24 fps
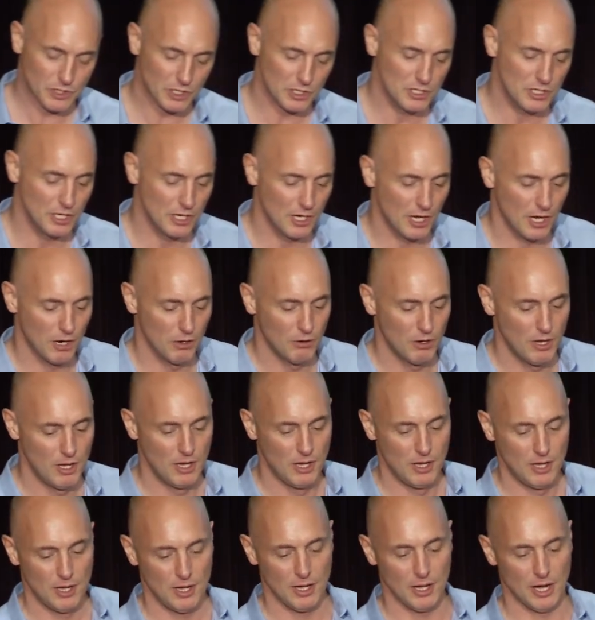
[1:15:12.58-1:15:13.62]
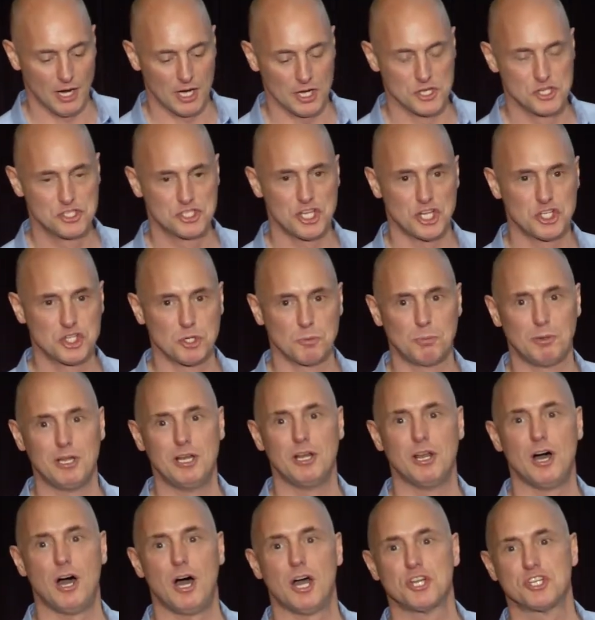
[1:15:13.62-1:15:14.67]
you know, a considerably
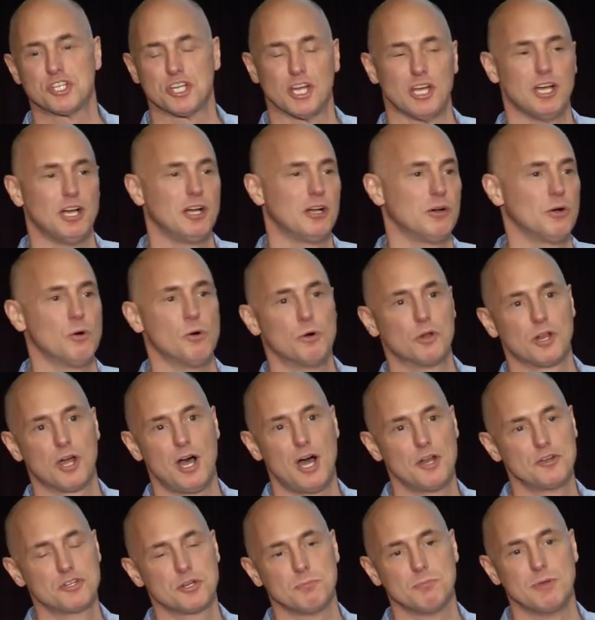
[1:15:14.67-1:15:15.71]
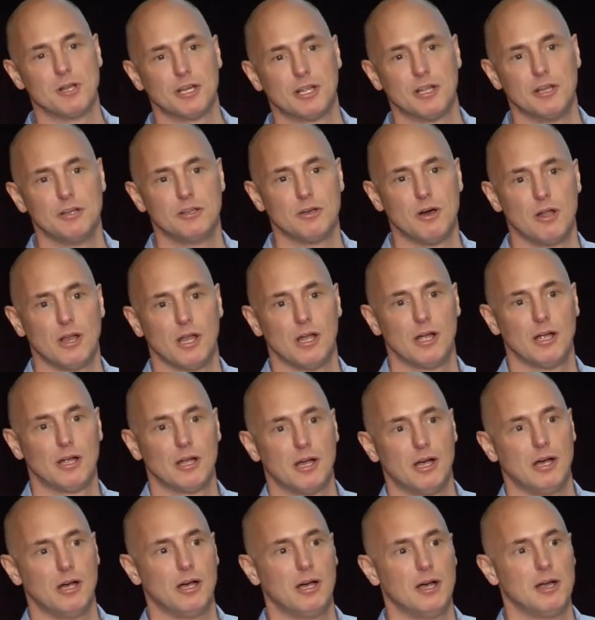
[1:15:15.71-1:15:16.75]
larger, order $100 million uh,
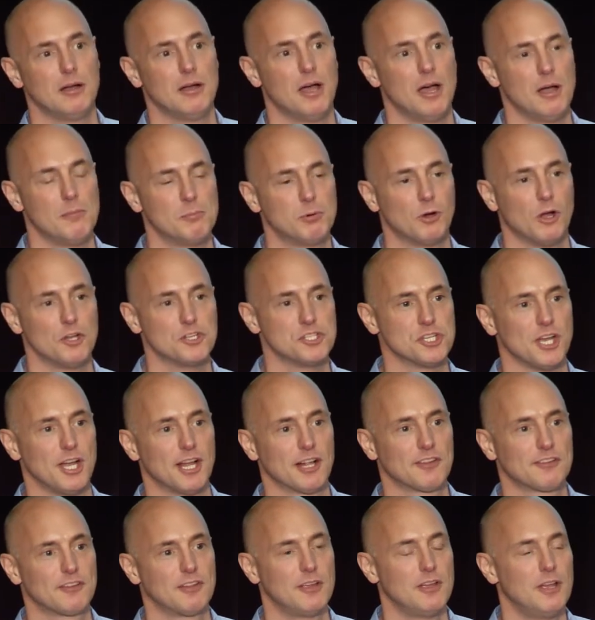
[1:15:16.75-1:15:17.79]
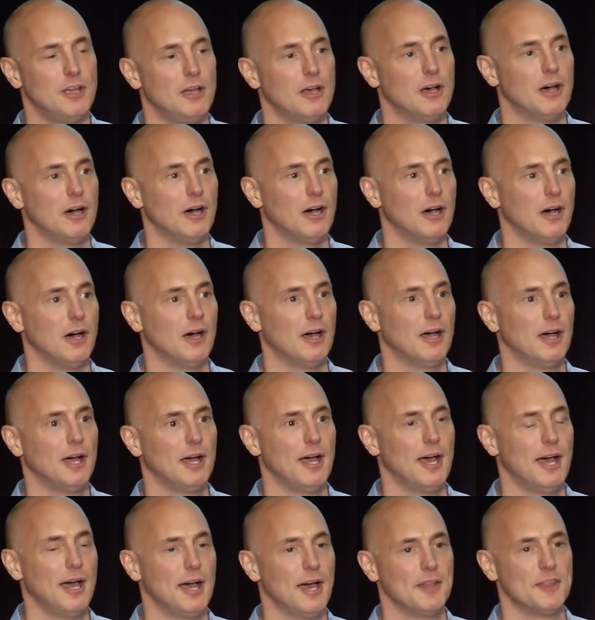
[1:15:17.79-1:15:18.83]
uh, project,
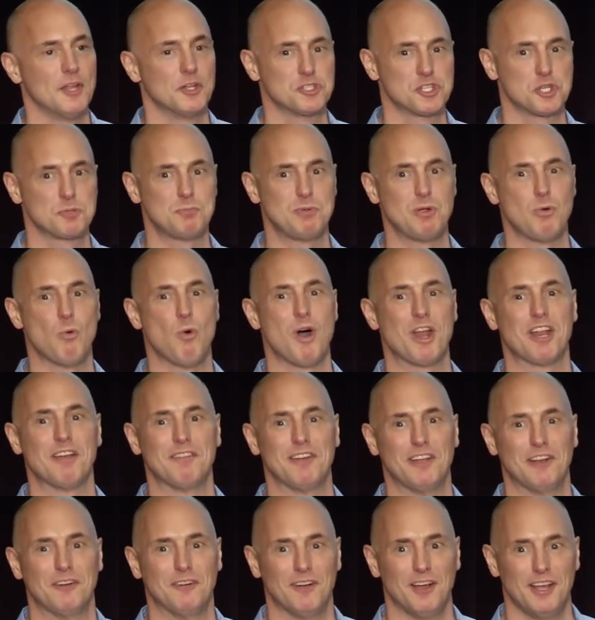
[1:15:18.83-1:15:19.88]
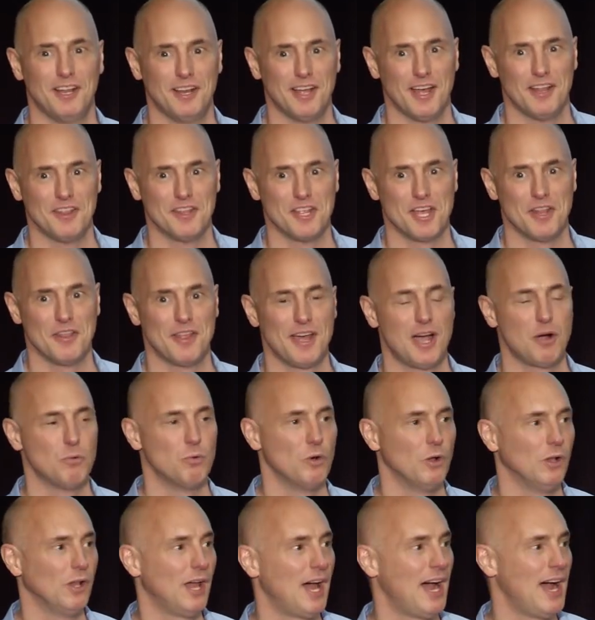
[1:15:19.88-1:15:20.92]
uh, and there'll just be one of it, right? And, and that
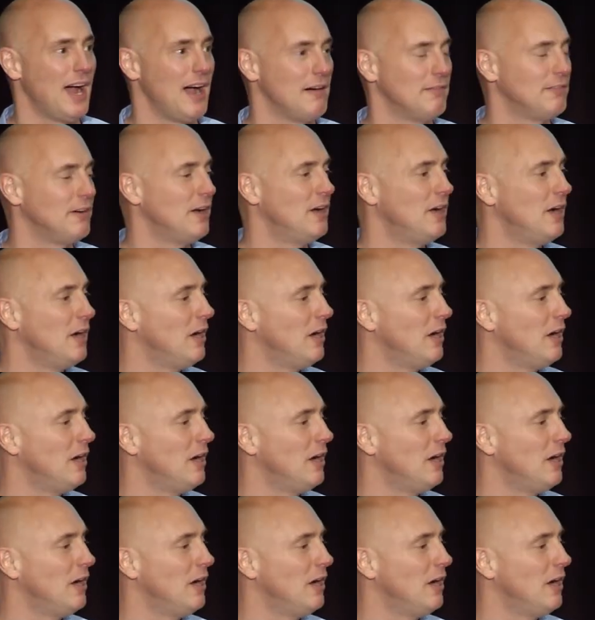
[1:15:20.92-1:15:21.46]
will have